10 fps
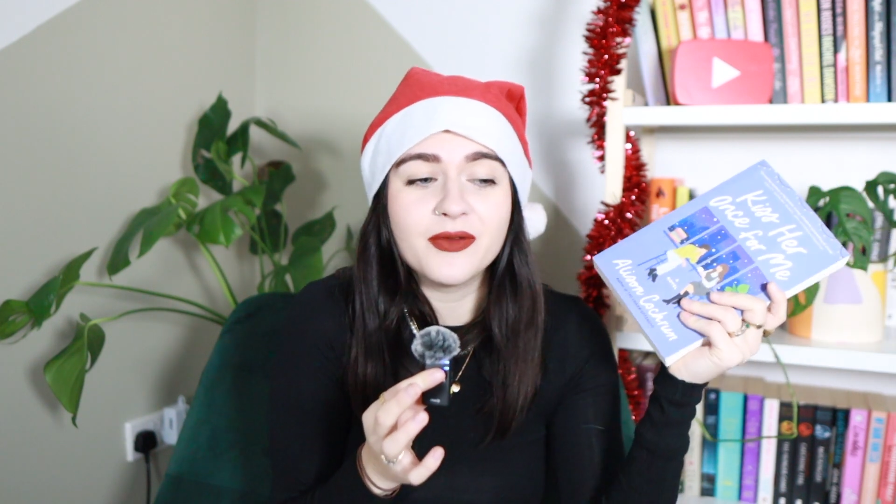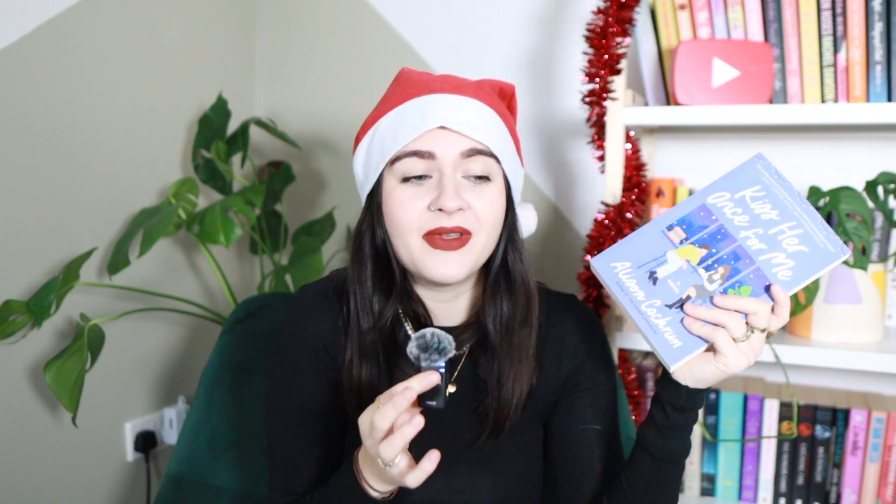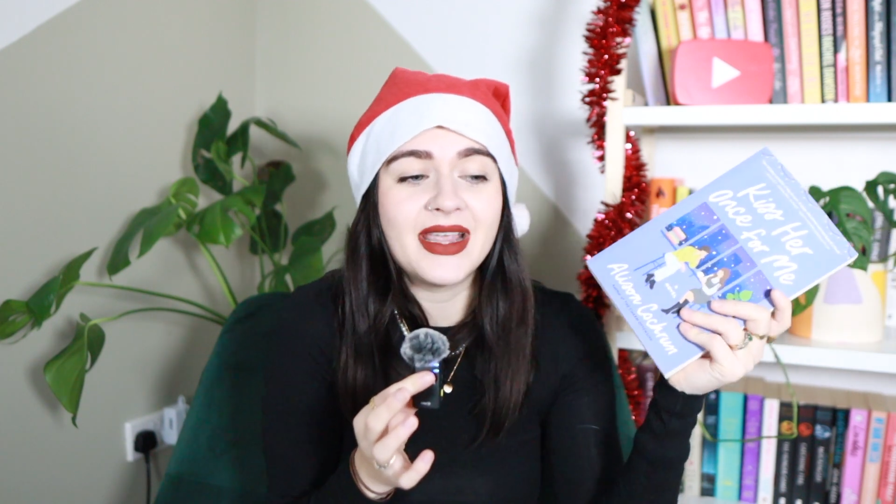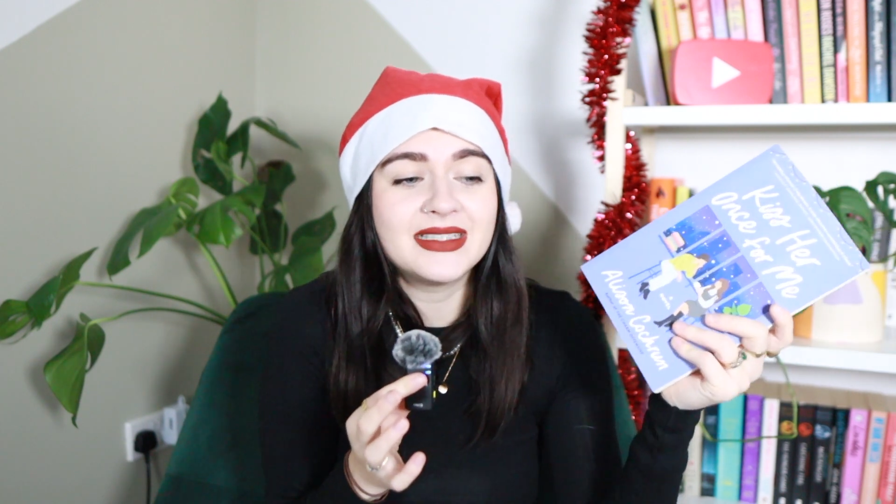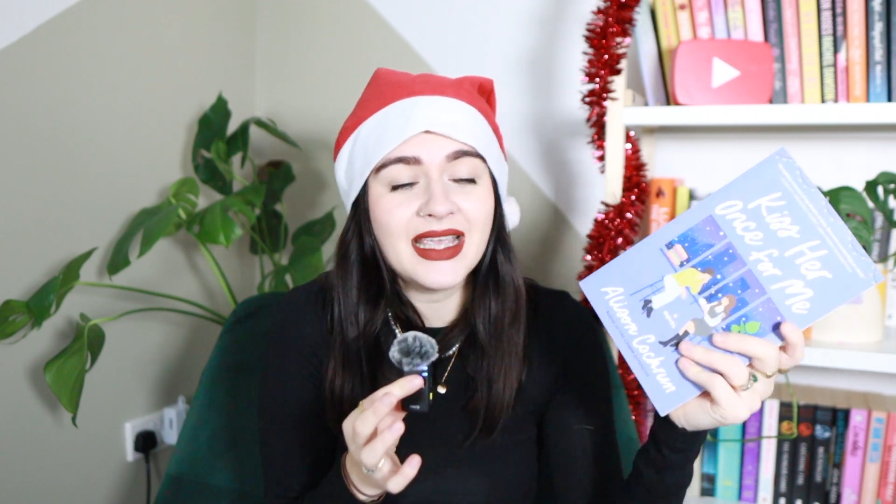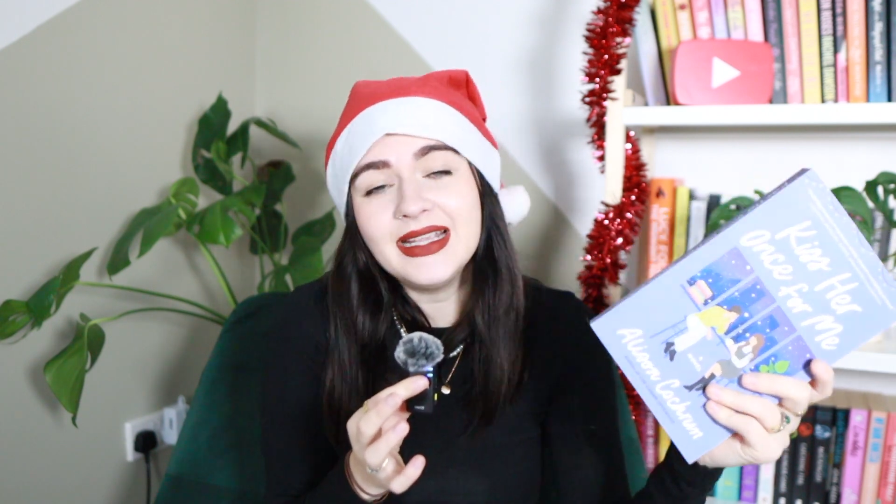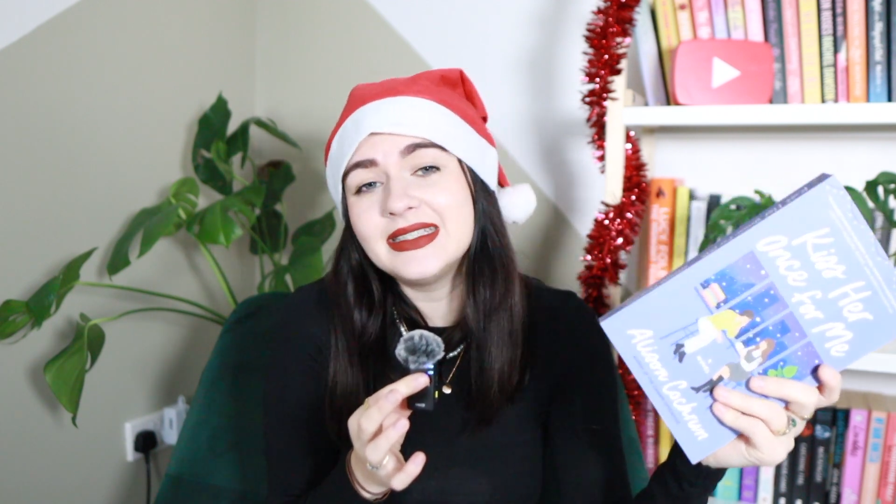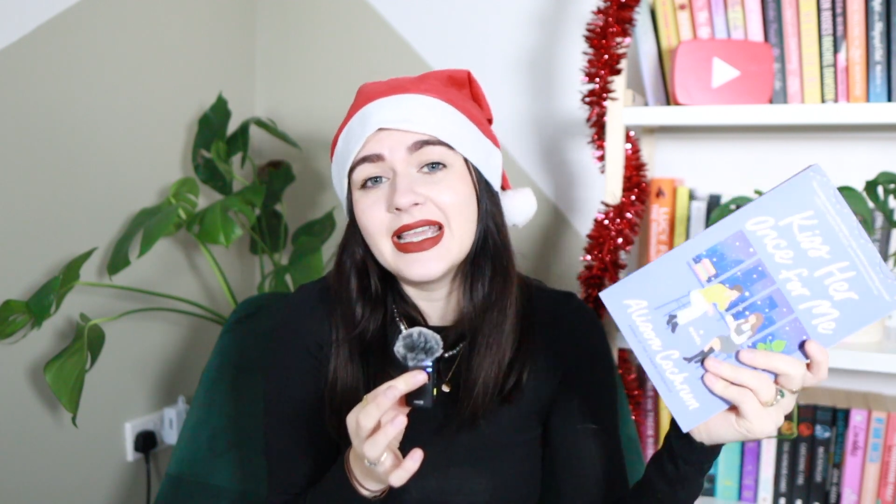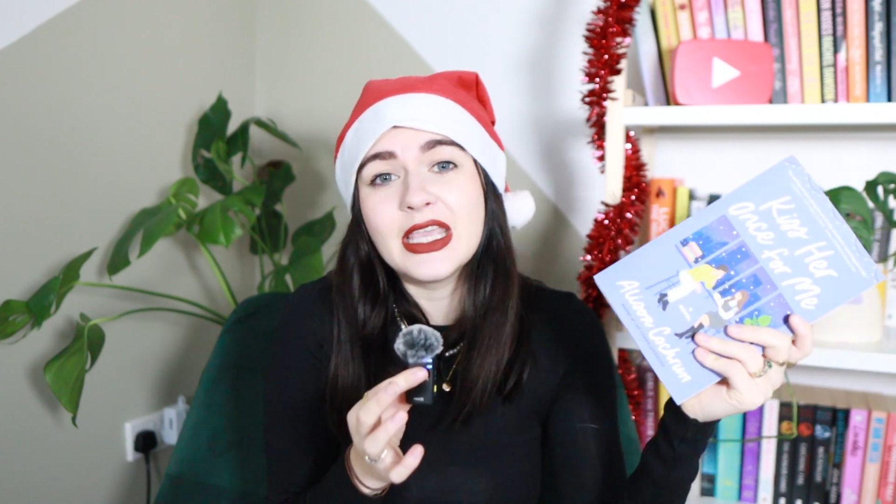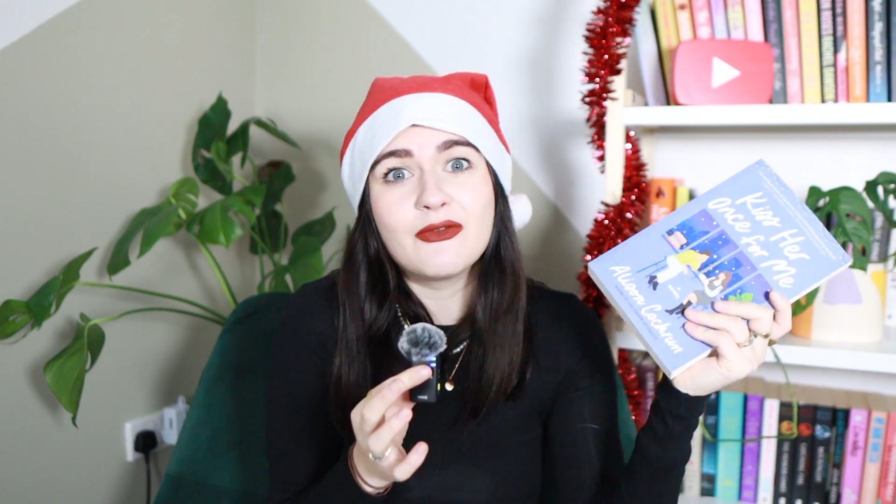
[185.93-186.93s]
fake
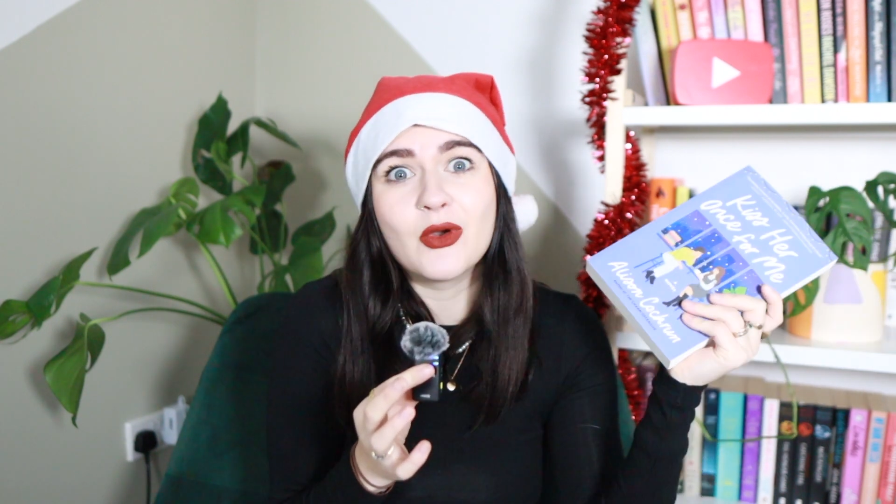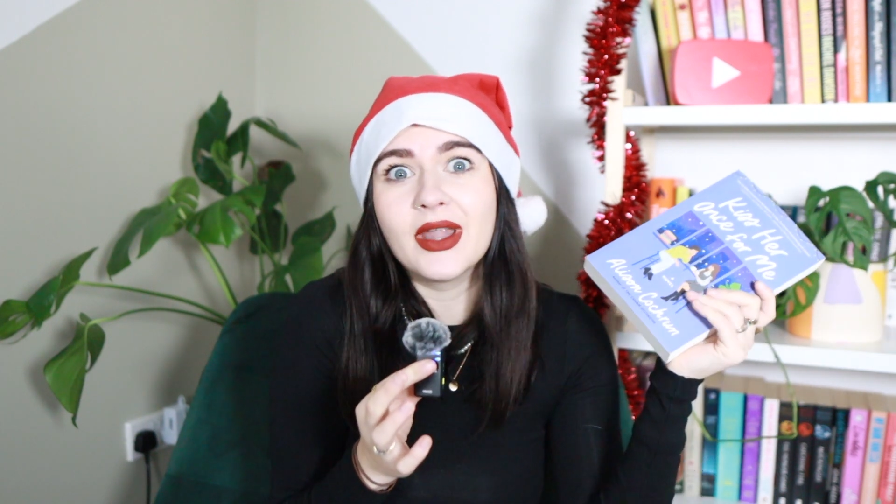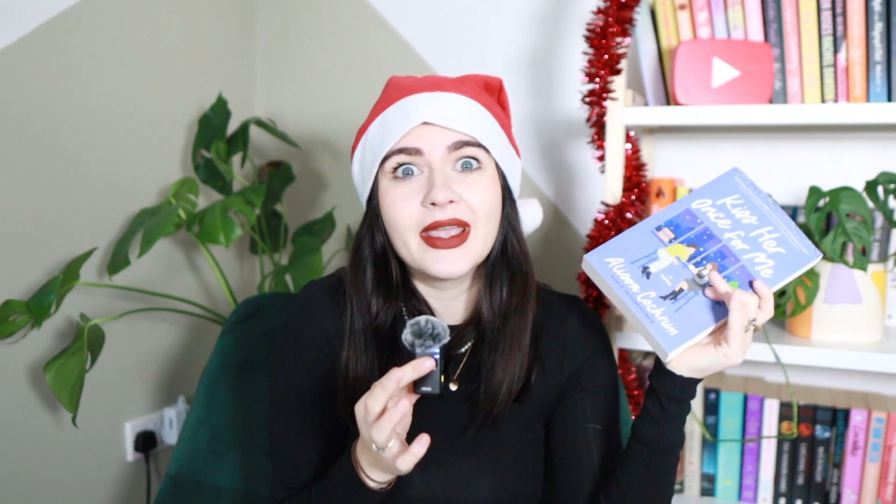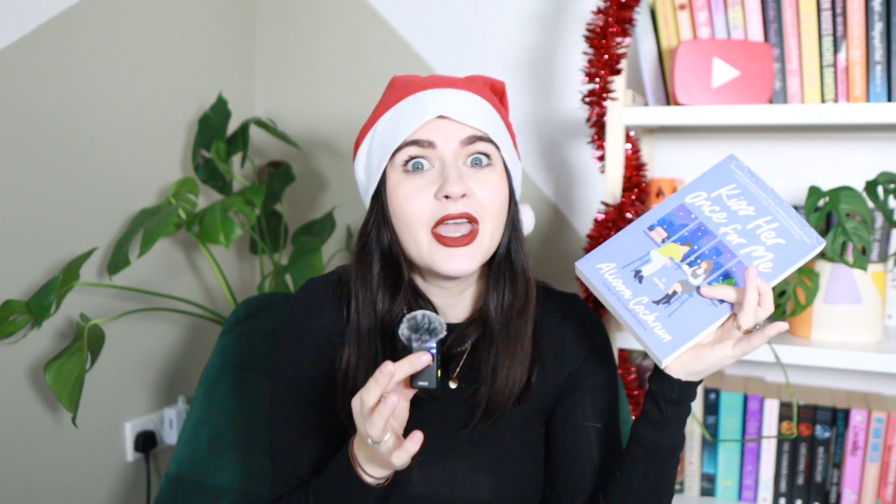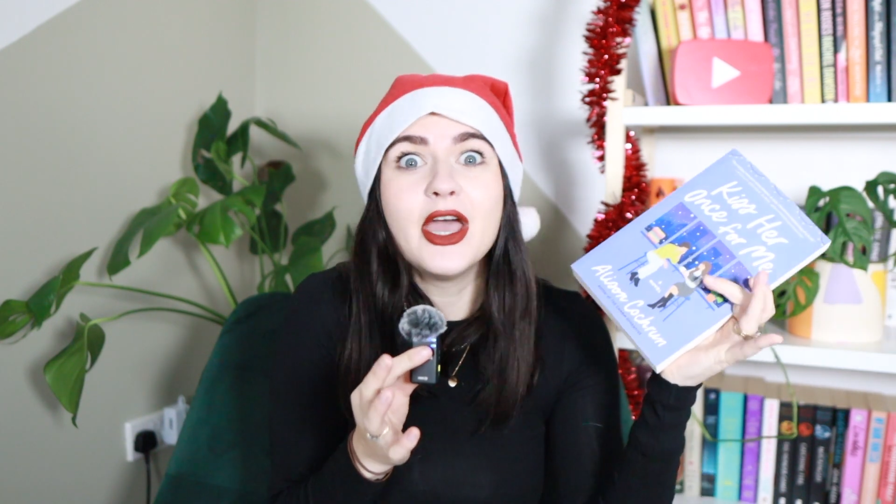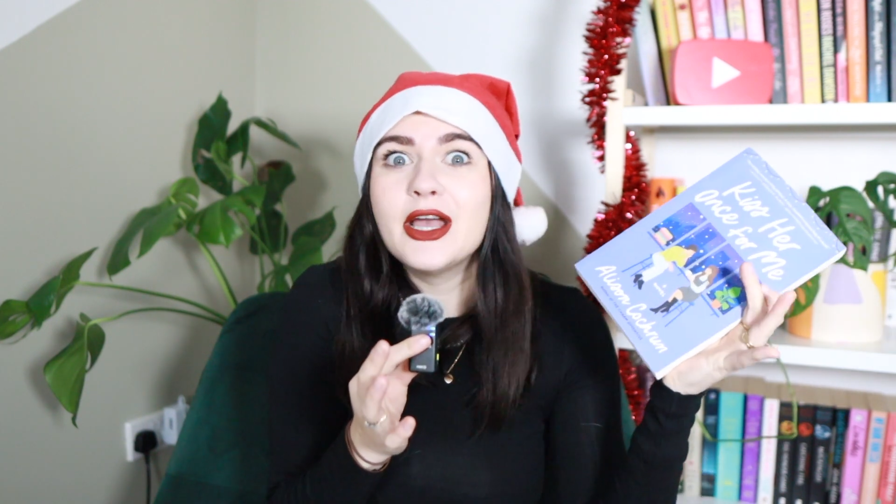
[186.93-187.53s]
dating, you've got